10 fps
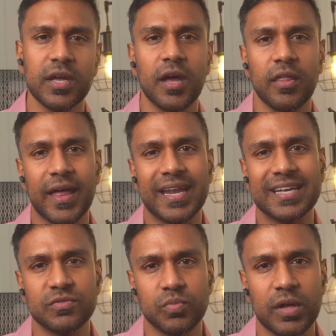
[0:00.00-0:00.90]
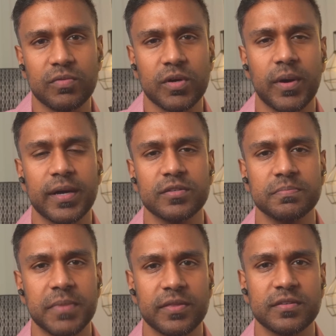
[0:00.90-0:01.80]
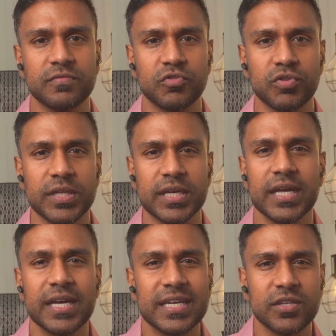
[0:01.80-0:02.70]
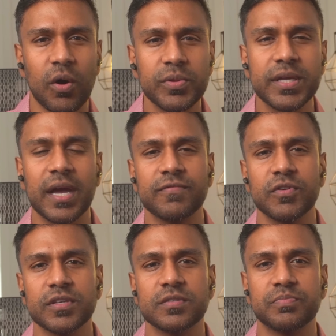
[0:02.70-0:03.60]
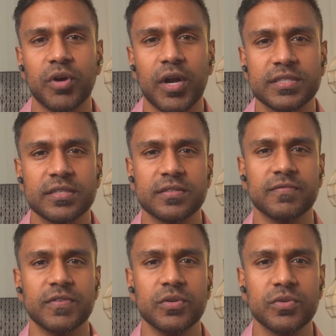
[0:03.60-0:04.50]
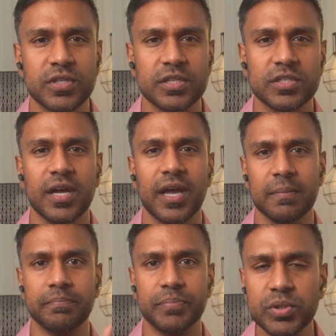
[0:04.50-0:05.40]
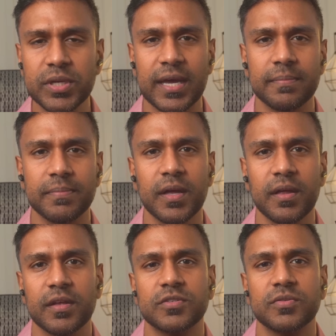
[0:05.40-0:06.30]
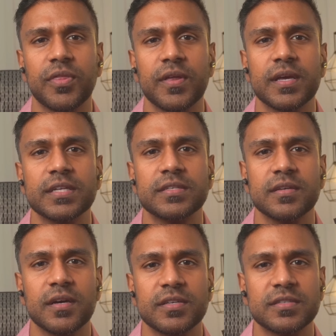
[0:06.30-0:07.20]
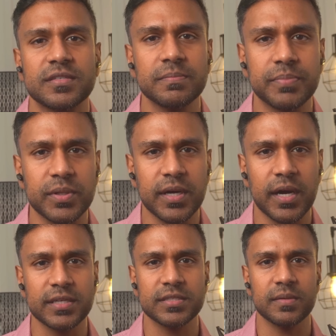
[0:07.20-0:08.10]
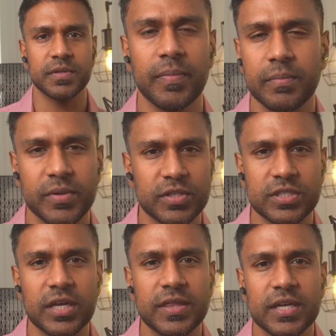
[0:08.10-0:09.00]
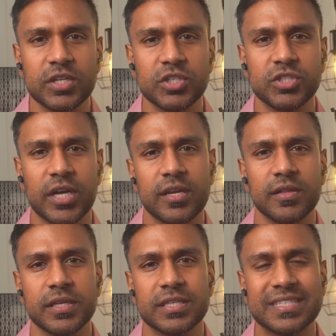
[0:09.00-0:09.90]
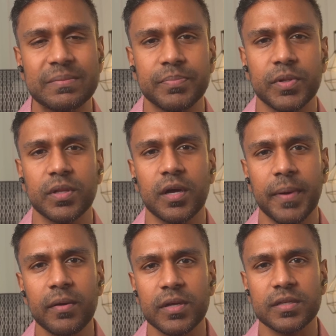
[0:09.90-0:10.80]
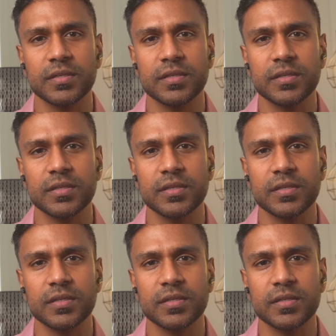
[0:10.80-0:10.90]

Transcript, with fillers: and that as well requires months of drilling. It's only after this process of usage and boot camp that you think it's a simple concept, but there's nothing congenitally simple about it.